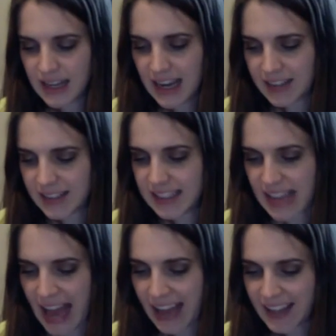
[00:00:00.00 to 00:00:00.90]
and
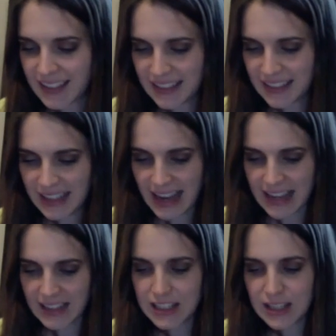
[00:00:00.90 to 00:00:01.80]
sad
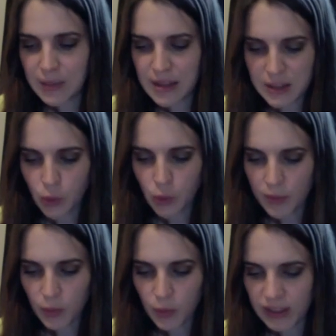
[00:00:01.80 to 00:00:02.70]
and this i mean this
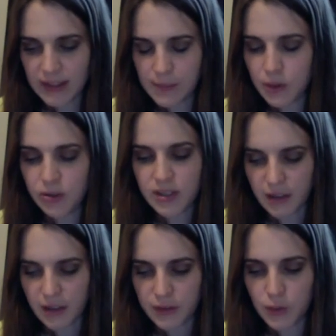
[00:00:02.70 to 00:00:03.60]
woman willingly put
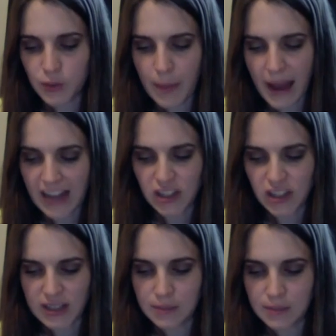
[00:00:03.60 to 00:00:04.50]
herself into a
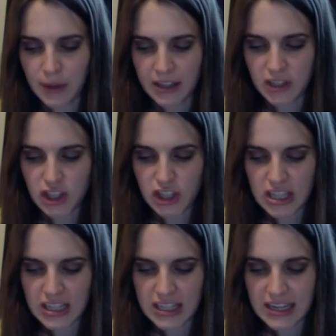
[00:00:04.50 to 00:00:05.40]
pageant but
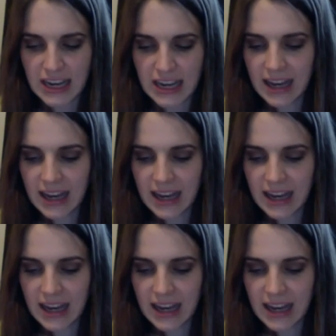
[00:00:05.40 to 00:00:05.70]
she